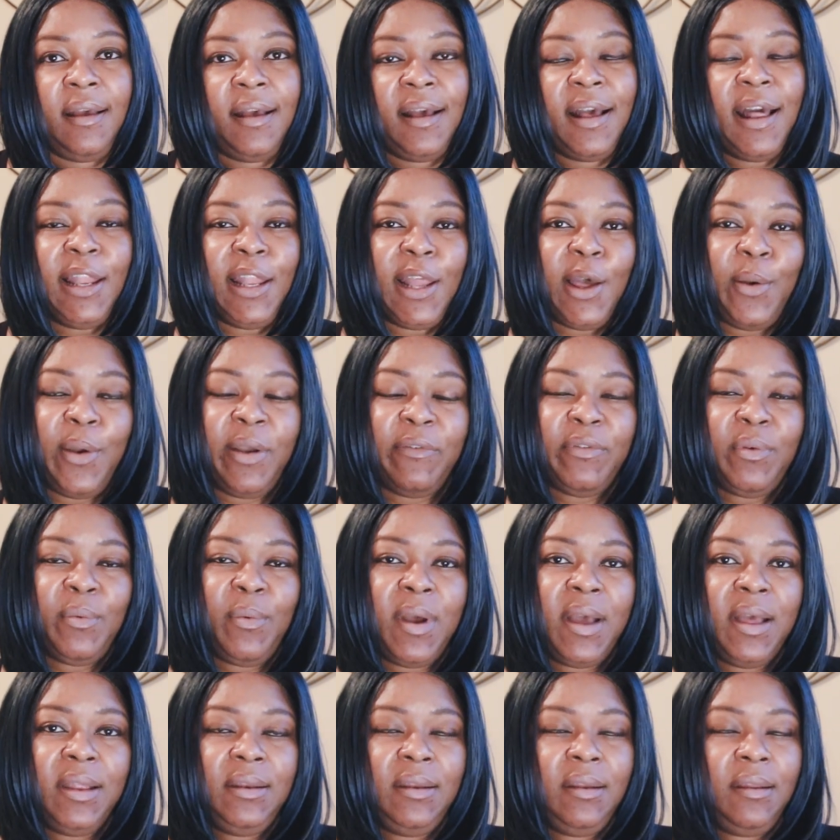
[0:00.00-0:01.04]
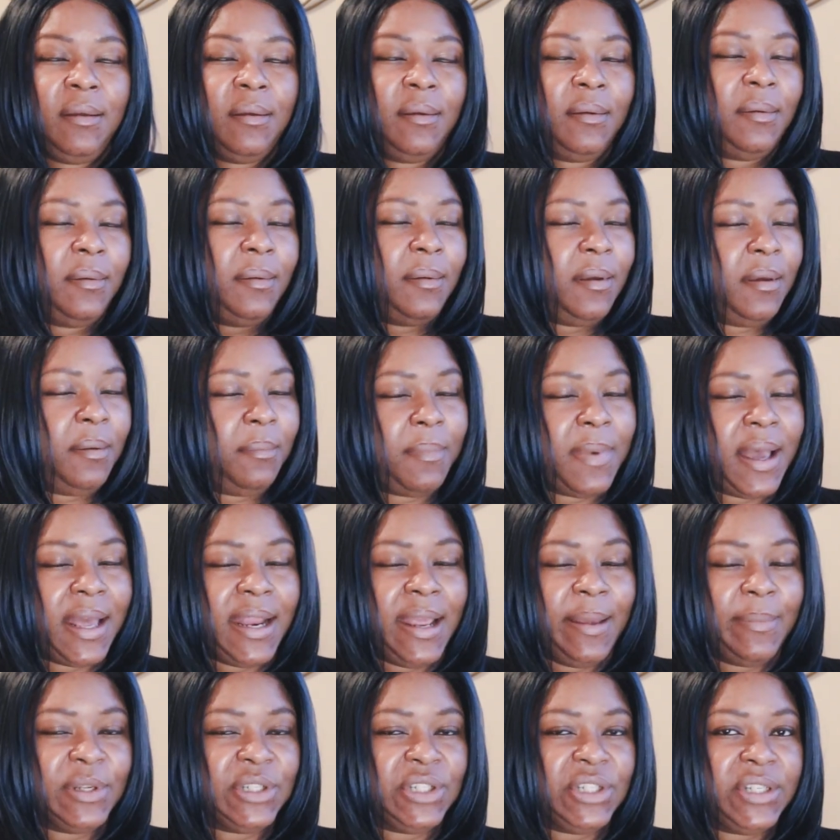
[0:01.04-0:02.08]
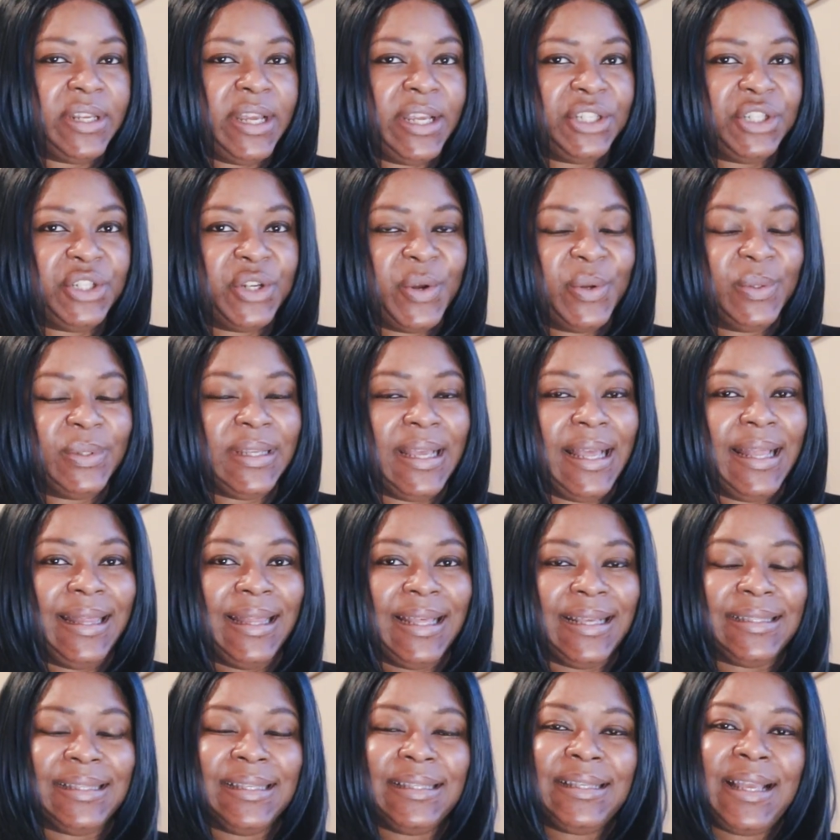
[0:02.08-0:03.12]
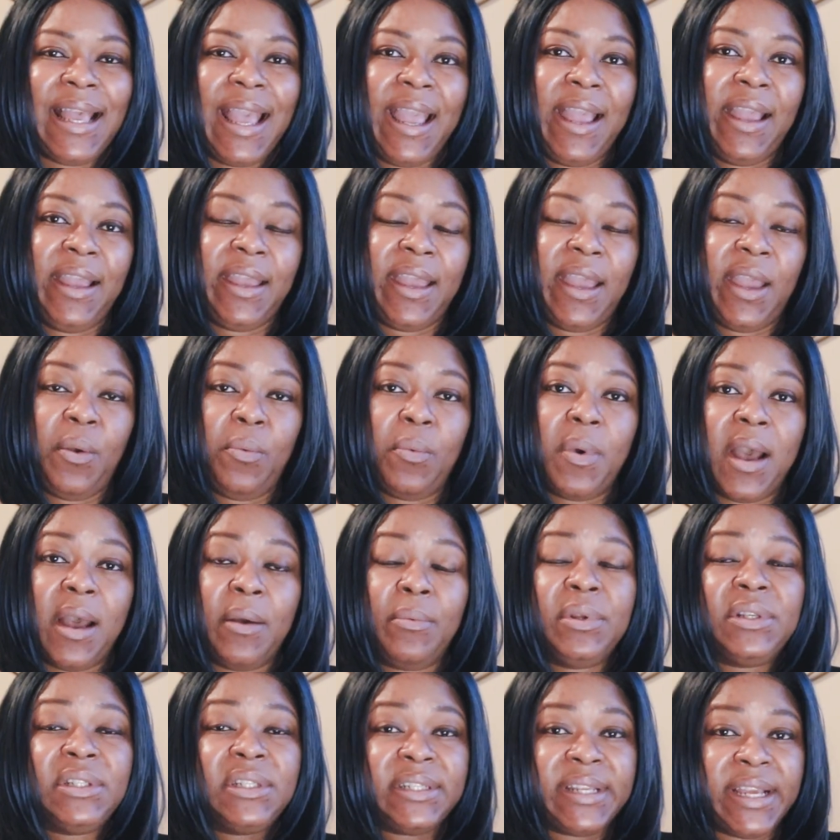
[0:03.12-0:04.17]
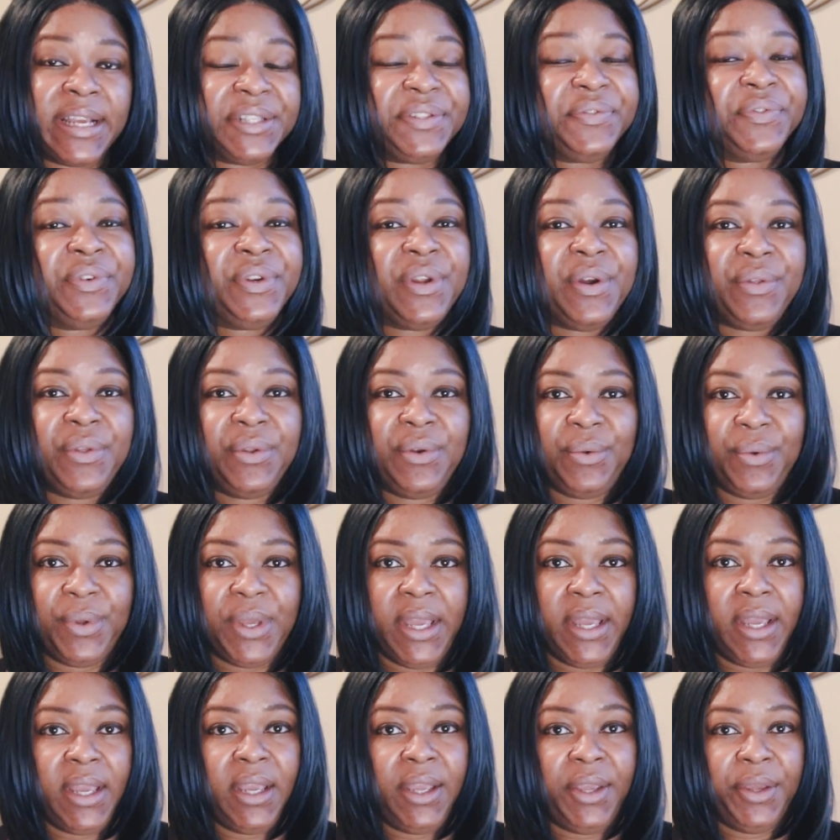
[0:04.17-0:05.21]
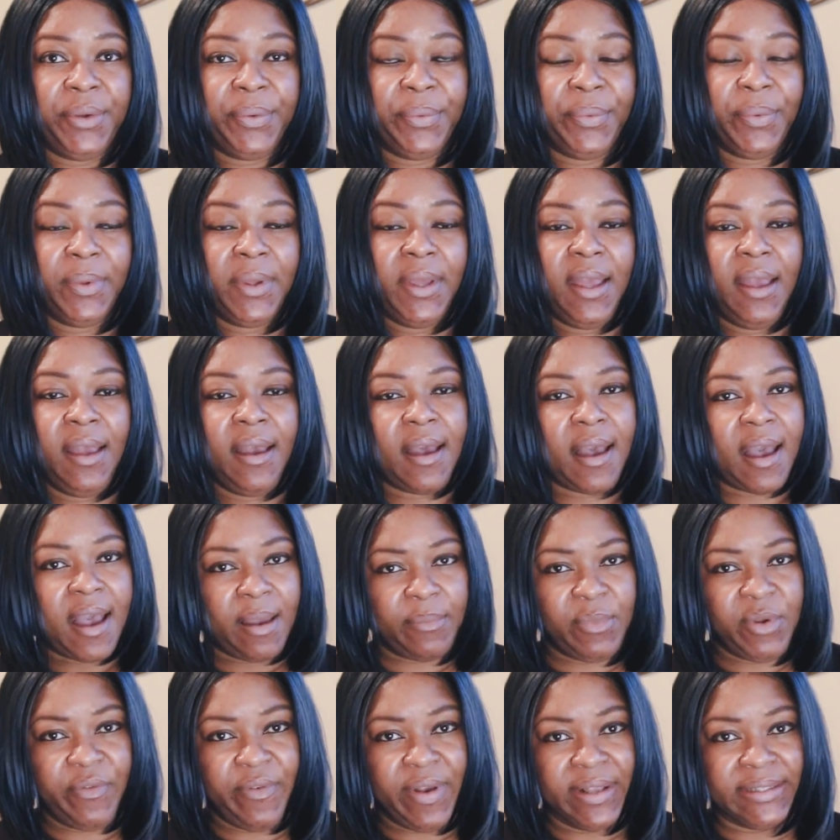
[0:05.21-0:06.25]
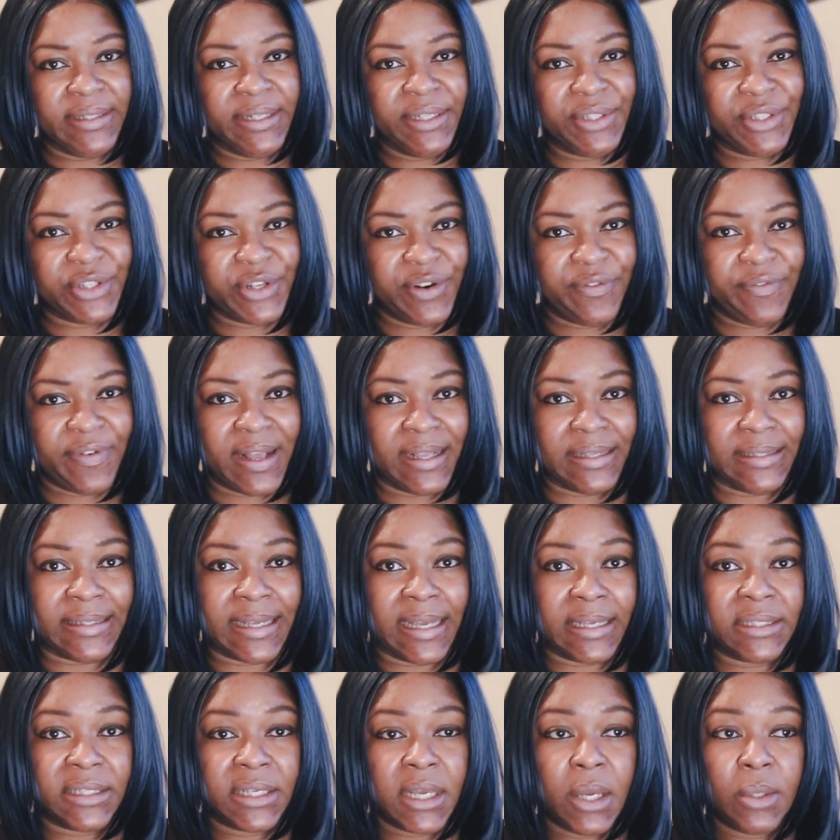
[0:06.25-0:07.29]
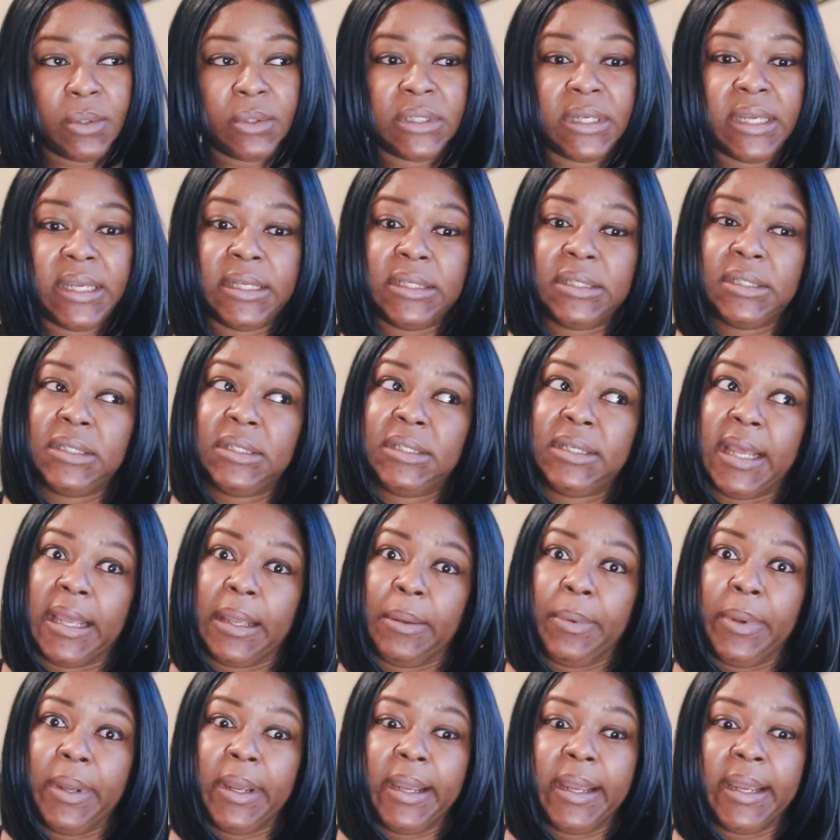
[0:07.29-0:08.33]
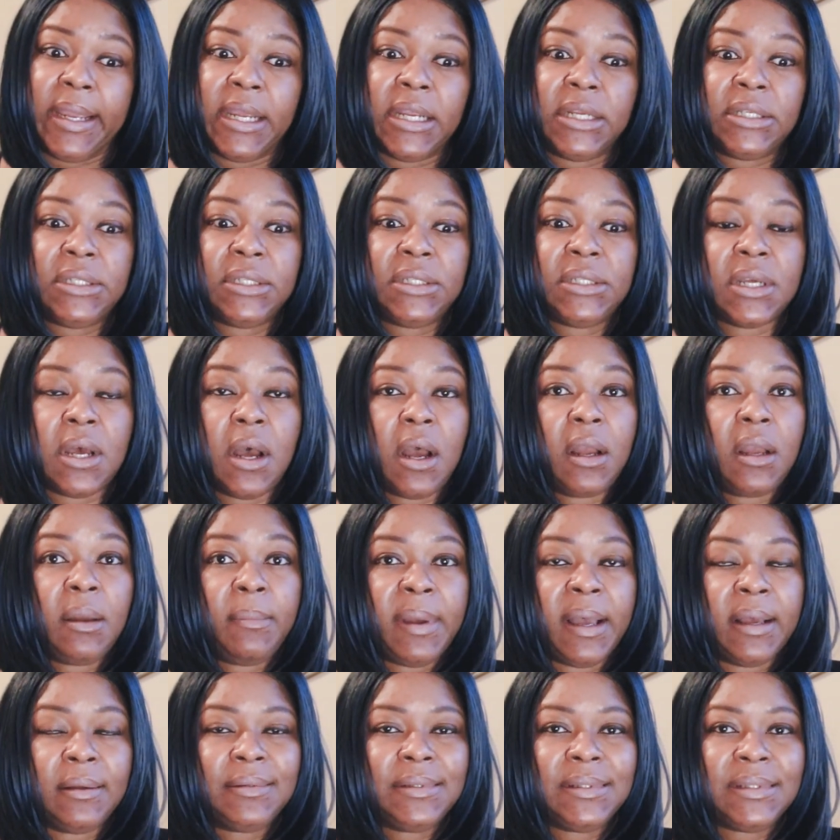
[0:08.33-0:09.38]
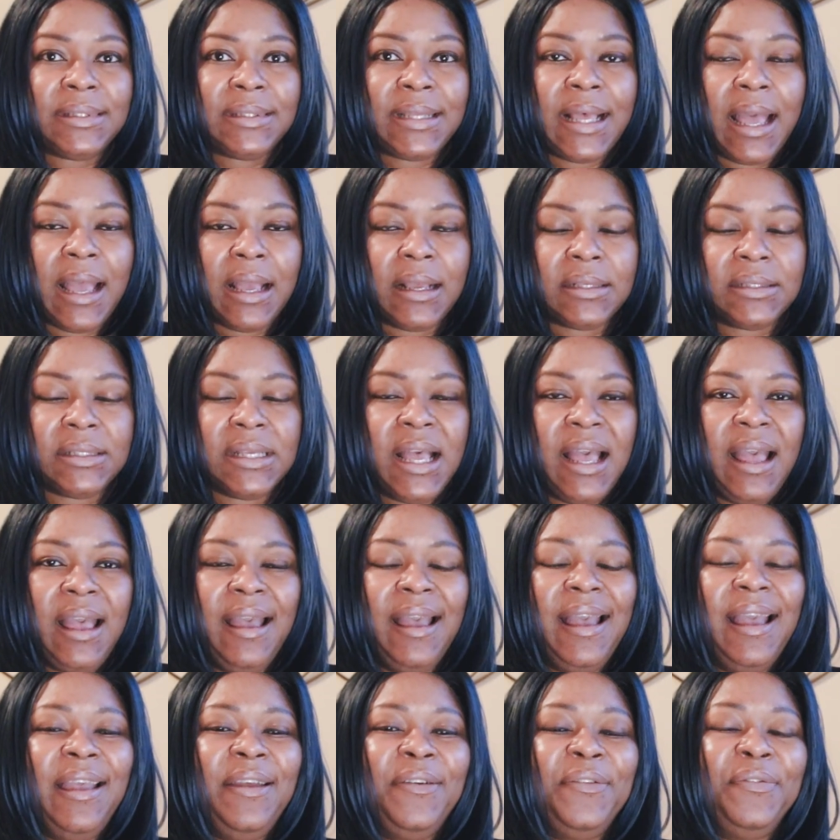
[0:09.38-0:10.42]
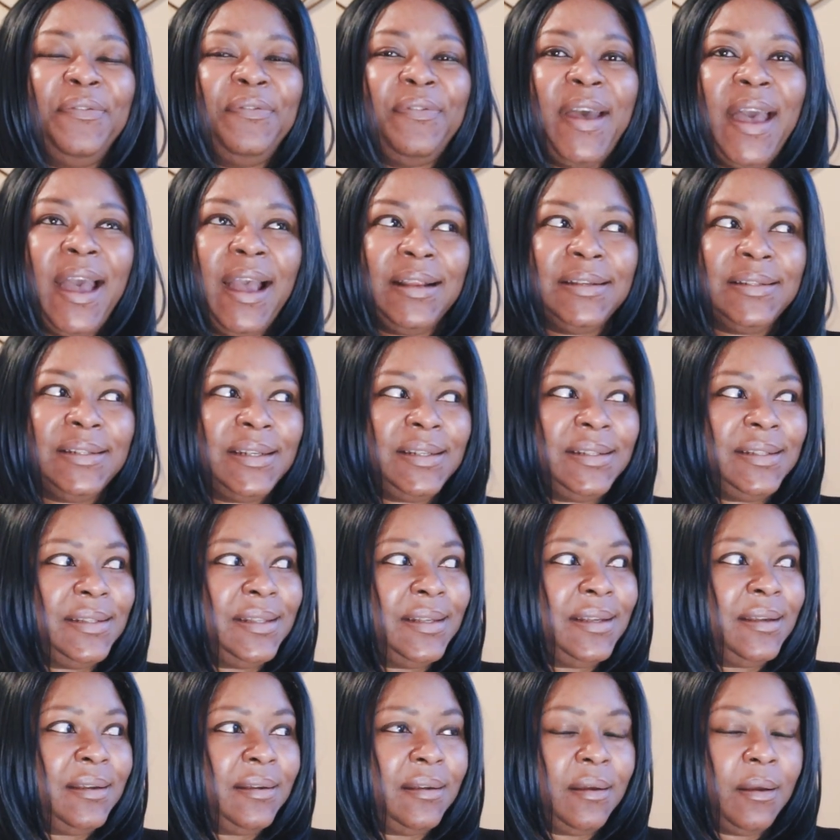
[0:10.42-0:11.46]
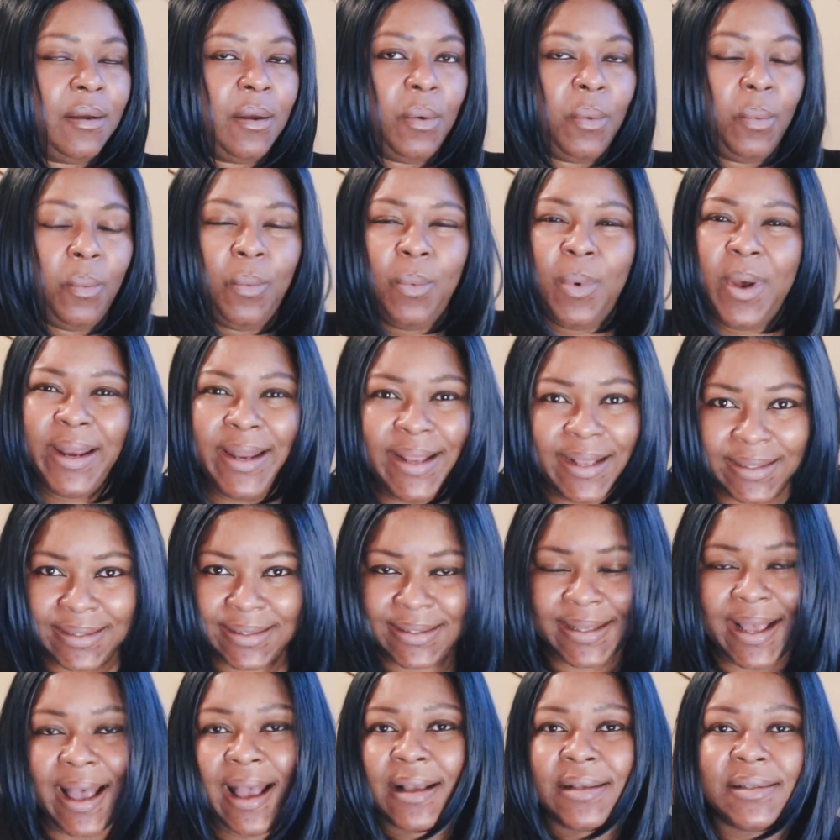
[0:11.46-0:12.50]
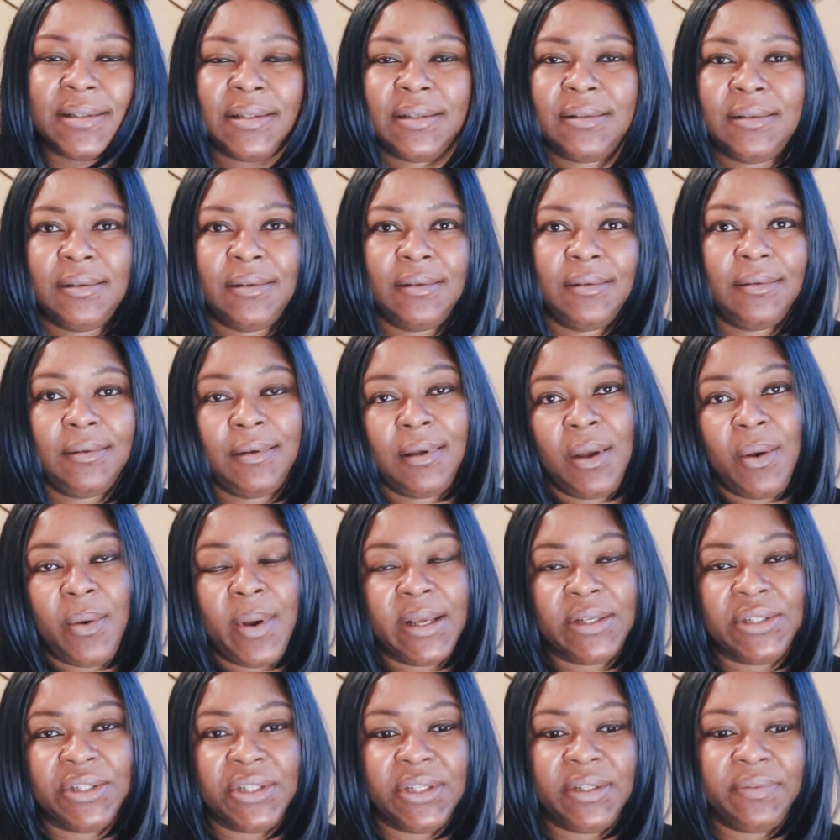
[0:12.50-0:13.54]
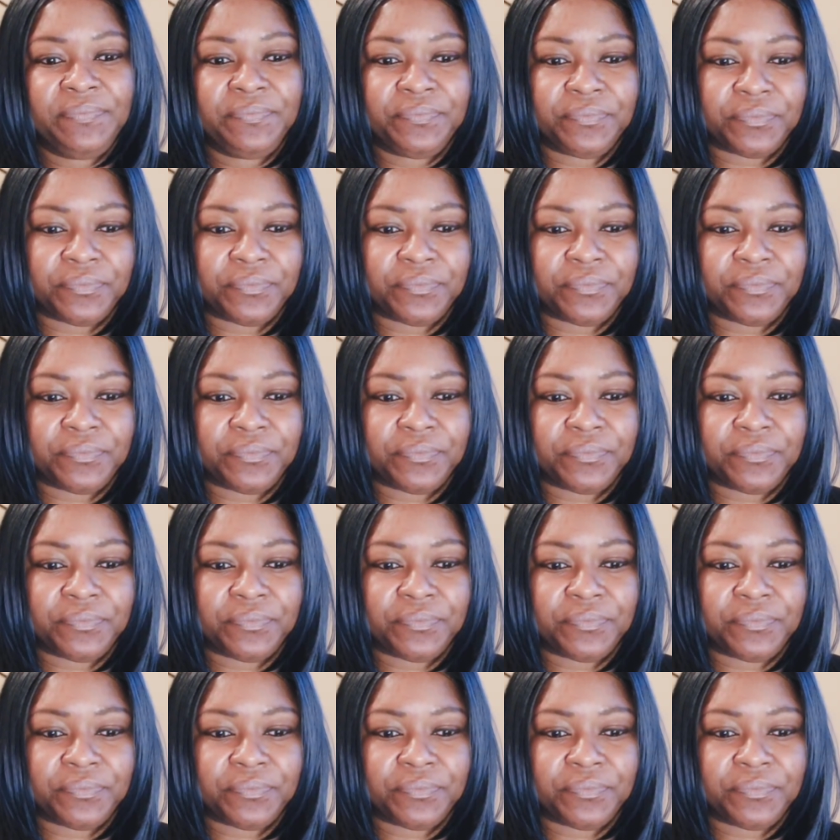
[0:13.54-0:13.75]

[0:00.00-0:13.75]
Hello everyone, my name is Shani Jones and this is K N K Y, which stands for Know the New Kinky You. I'm your resident certified sex coach and today we're here to talk about sex. In fact, just the what is sex question.